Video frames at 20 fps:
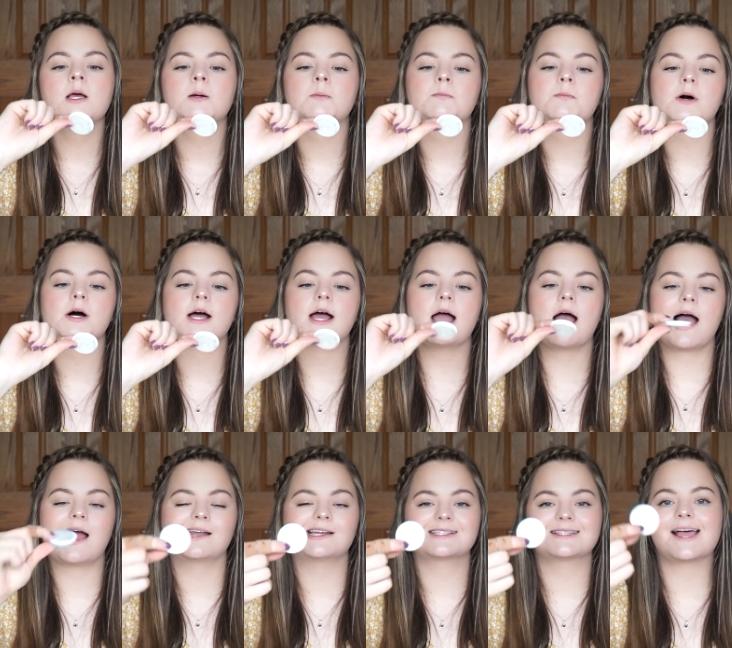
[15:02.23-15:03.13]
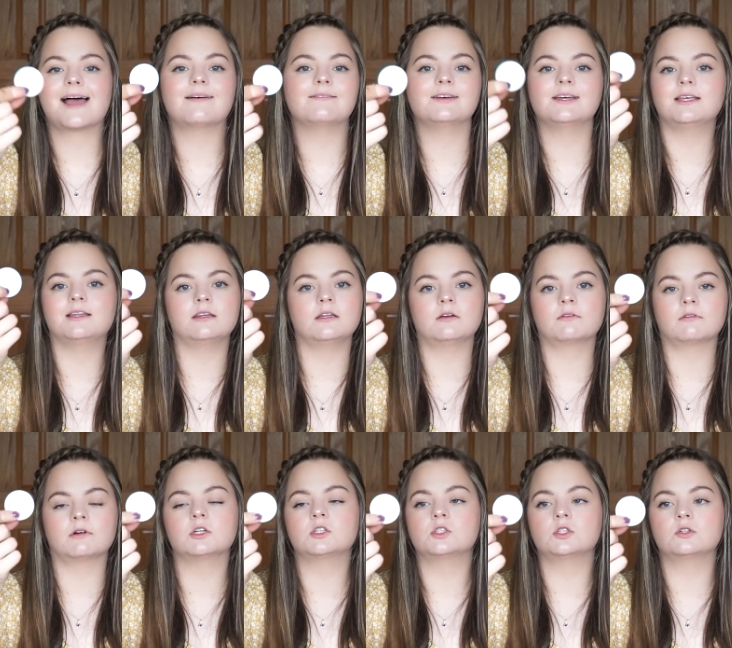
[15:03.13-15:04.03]
but I just have it in the
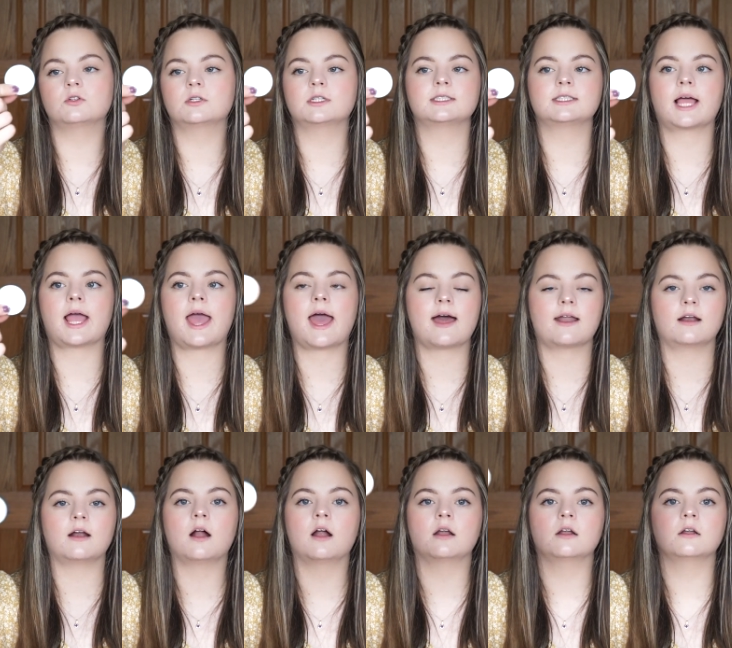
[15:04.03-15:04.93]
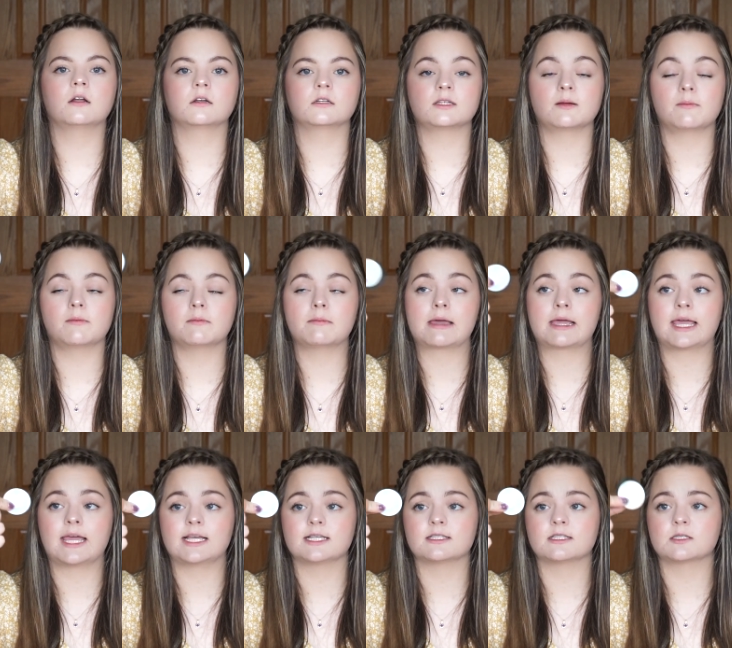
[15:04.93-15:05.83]
original because I had it on some of my
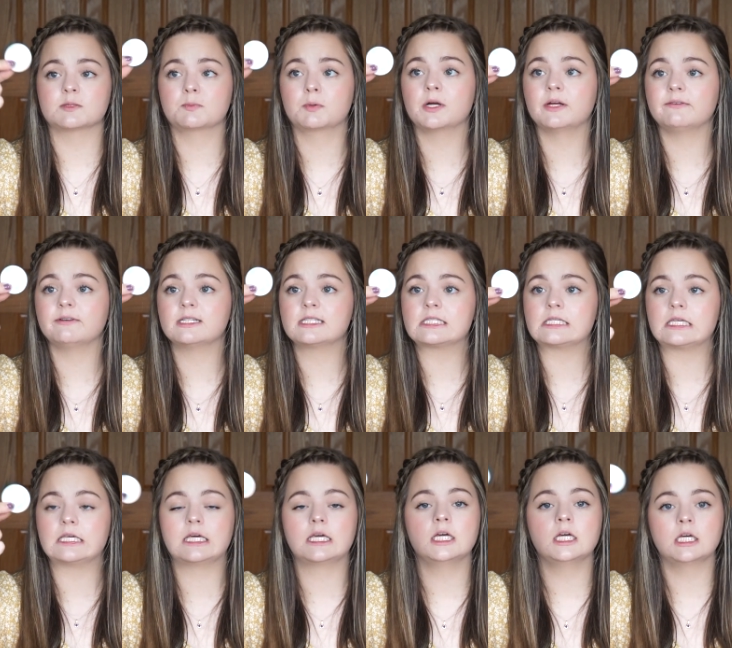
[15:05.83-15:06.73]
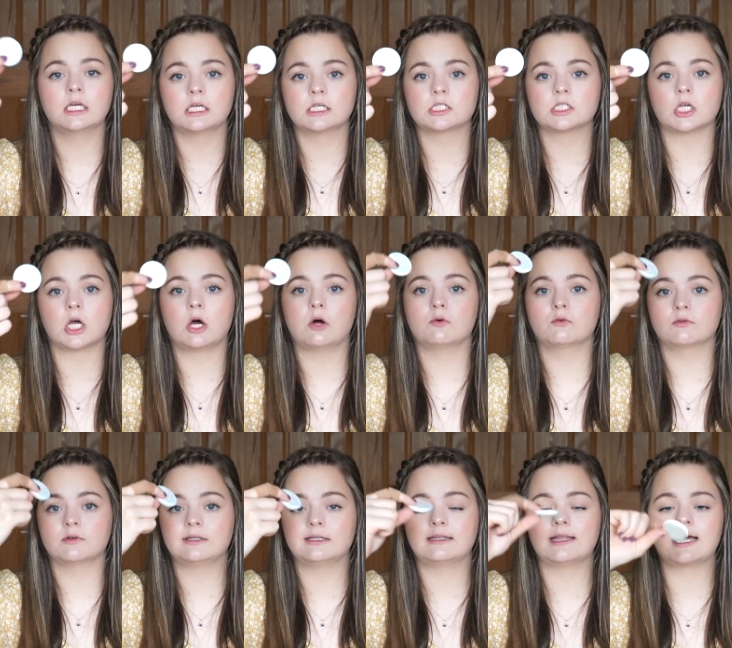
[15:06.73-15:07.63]
cases previously. So
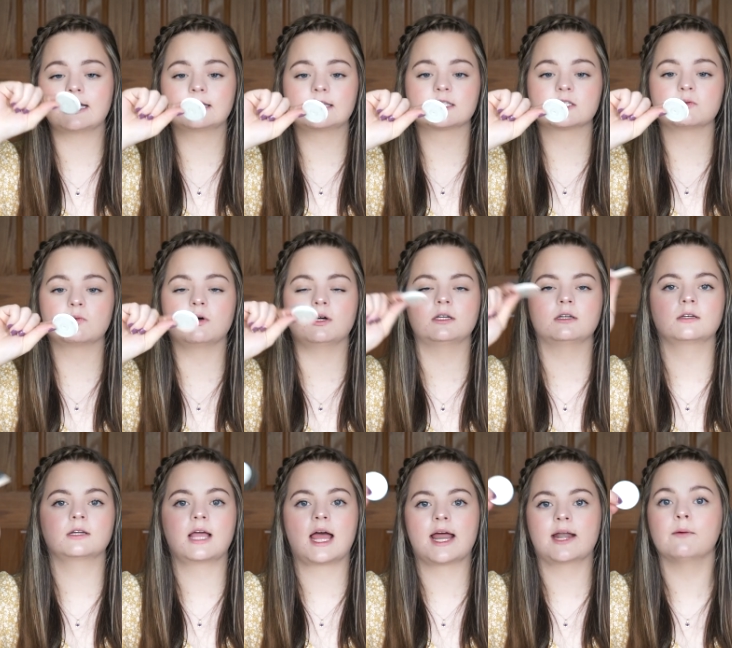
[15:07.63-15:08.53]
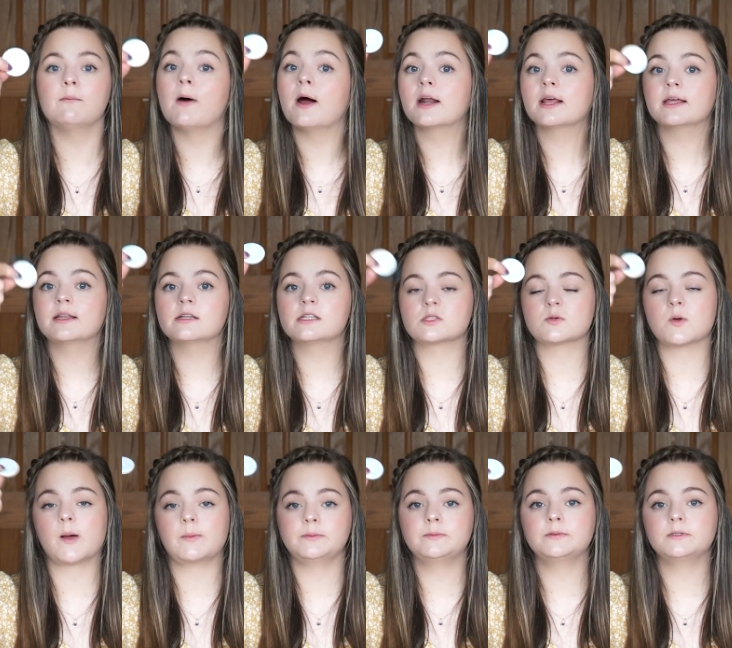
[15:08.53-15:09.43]
really like this one, kind of want it in the
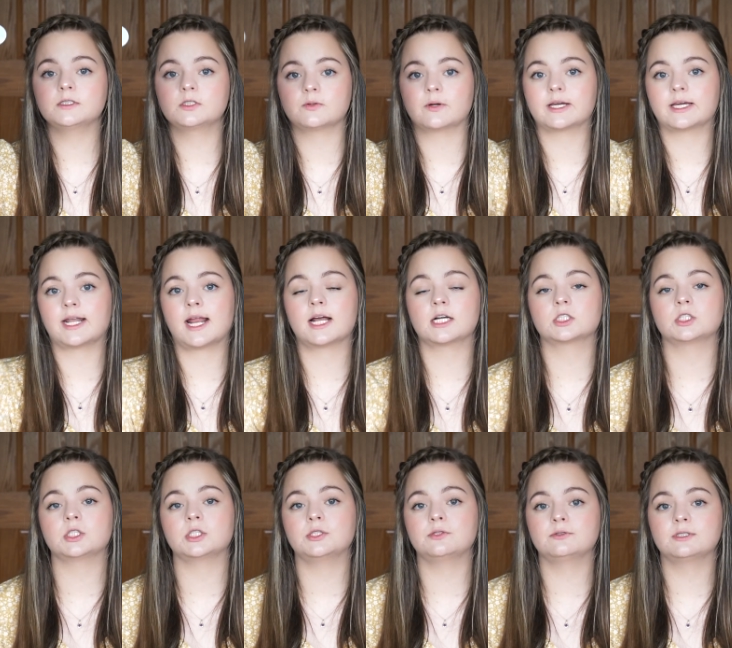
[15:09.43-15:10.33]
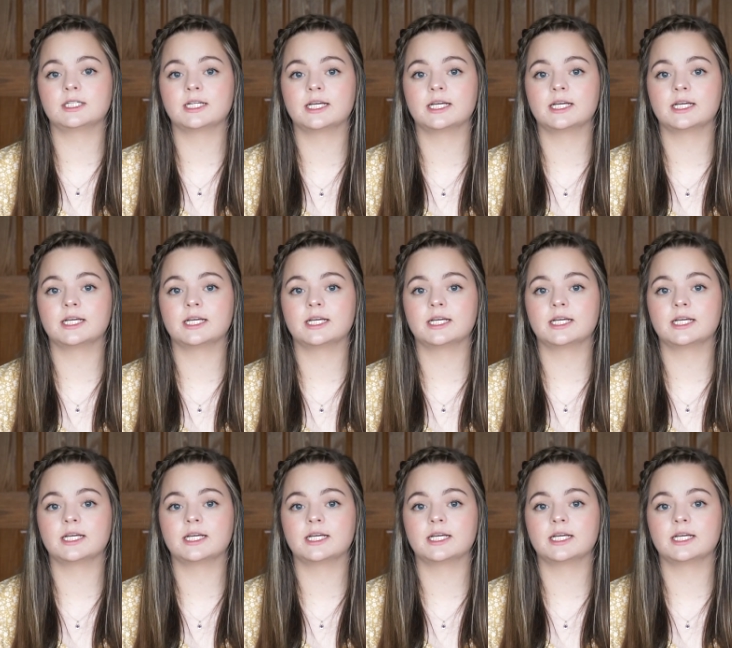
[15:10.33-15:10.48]
swappable so I can actually use it